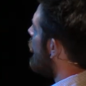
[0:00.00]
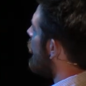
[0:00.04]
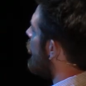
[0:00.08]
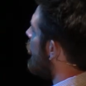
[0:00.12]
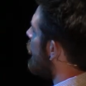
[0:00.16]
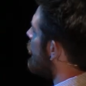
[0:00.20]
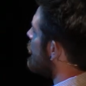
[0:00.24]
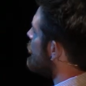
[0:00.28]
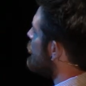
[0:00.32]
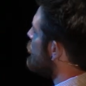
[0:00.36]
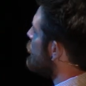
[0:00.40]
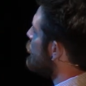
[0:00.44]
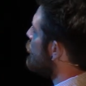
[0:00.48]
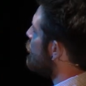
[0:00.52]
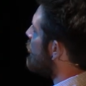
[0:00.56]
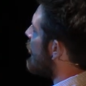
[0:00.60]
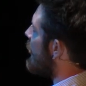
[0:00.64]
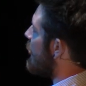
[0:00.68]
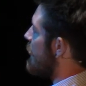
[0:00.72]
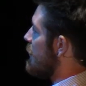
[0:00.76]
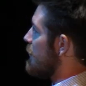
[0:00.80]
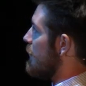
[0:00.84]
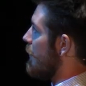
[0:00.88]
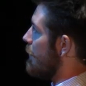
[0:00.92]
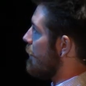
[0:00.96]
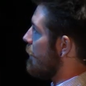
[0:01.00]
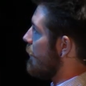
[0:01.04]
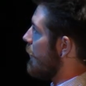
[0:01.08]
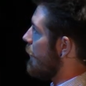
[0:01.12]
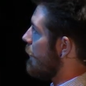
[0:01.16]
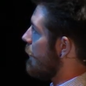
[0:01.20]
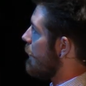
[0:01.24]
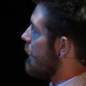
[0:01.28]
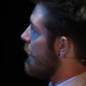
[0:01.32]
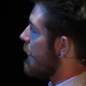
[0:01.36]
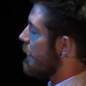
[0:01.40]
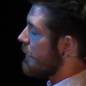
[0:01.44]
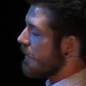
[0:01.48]
uh, you manage them
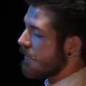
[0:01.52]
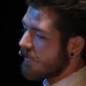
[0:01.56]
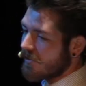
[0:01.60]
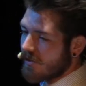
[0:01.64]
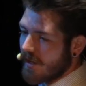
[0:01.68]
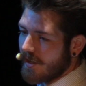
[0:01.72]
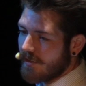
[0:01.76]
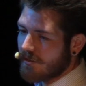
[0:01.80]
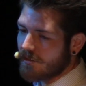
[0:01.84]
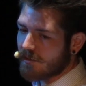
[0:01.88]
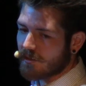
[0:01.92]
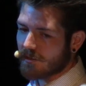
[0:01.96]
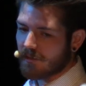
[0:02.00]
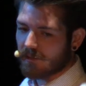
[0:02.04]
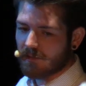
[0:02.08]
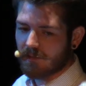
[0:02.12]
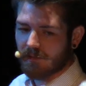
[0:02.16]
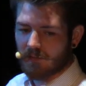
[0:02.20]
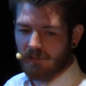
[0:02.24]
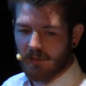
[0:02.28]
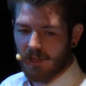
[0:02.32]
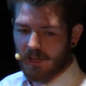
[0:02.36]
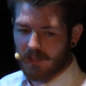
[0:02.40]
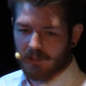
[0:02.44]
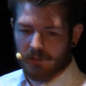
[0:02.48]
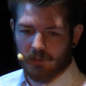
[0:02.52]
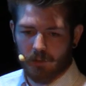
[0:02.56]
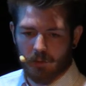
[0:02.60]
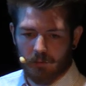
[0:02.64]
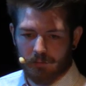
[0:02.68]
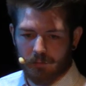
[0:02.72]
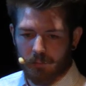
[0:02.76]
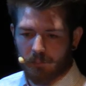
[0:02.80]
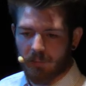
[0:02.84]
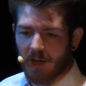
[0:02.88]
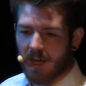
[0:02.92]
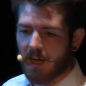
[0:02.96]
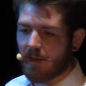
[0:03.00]
with indentation, like you know
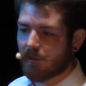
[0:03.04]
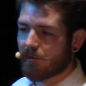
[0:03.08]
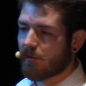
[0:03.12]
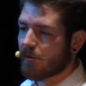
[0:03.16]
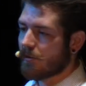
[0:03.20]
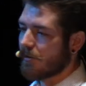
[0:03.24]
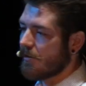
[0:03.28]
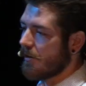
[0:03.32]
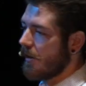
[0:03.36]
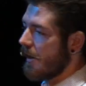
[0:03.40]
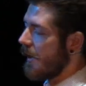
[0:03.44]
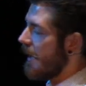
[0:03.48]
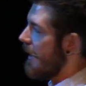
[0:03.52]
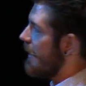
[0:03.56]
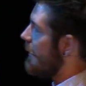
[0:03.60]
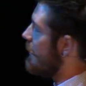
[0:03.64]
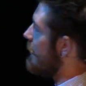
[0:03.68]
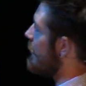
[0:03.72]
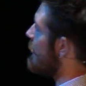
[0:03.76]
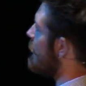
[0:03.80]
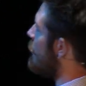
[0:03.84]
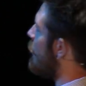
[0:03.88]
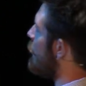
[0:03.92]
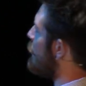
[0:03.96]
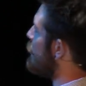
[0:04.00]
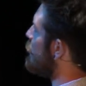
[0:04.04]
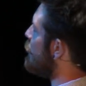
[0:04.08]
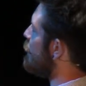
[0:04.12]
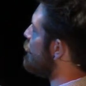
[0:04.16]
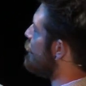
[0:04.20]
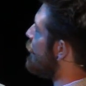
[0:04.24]
from Python, and it also